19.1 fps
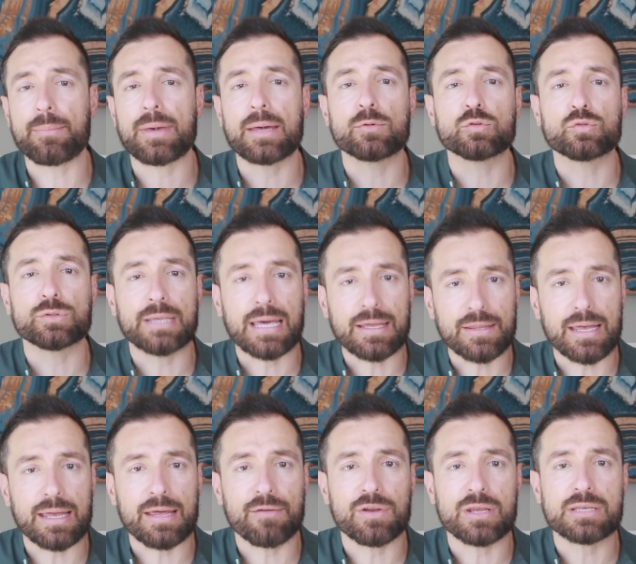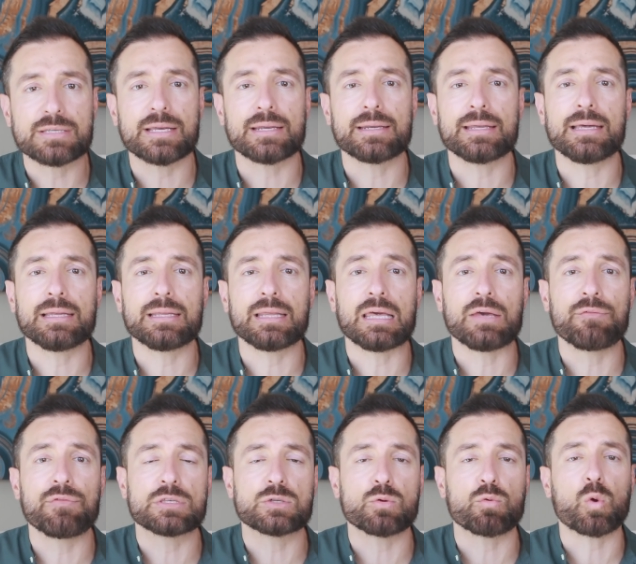not be able to get the evidence they need
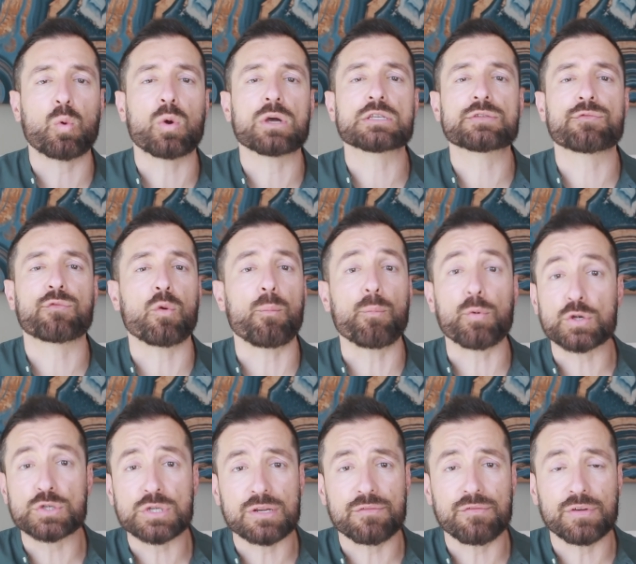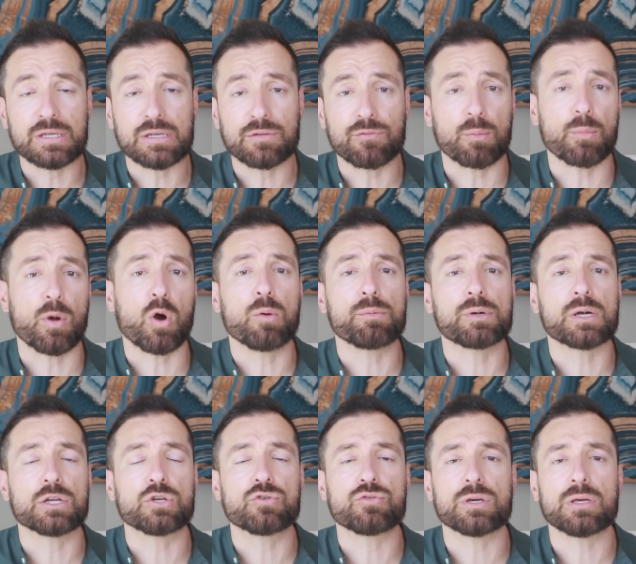if it's a request for a birth certificate from a home
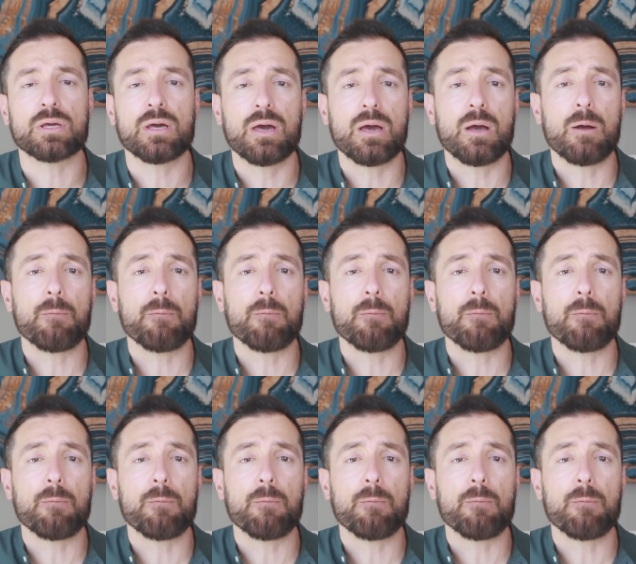country,